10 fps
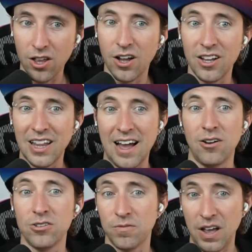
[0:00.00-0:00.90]

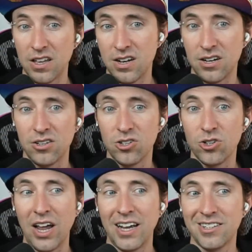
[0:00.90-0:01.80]
allows validators
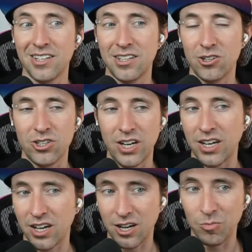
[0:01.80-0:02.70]
to exit their
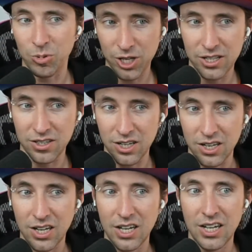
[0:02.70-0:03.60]
stake
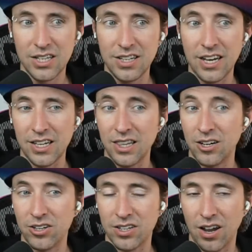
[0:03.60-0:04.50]
completely, taking
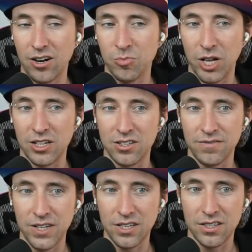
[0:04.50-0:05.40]
their entire balance
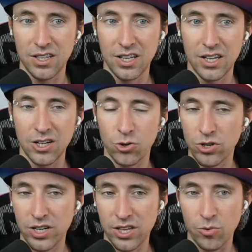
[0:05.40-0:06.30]
of ETH,
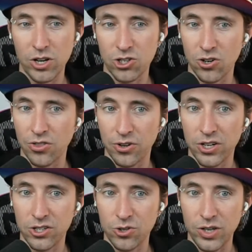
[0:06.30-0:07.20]
including the original
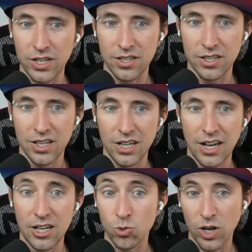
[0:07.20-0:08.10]
32 ETH,
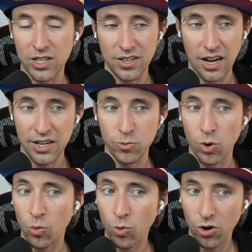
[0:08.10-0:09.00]
as well as any
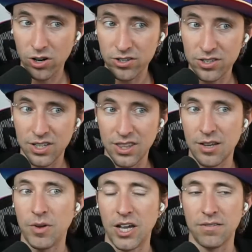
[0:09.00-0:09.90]
rewards
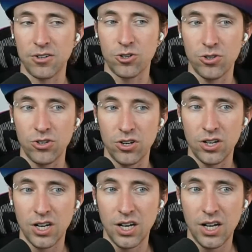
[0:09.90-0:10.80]
they may have accrued.
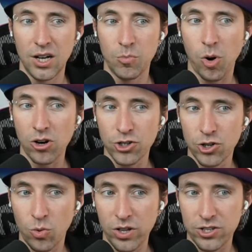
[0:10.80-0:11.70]

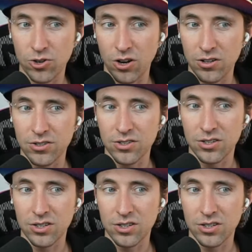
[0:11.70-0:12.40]
Partial withdrawals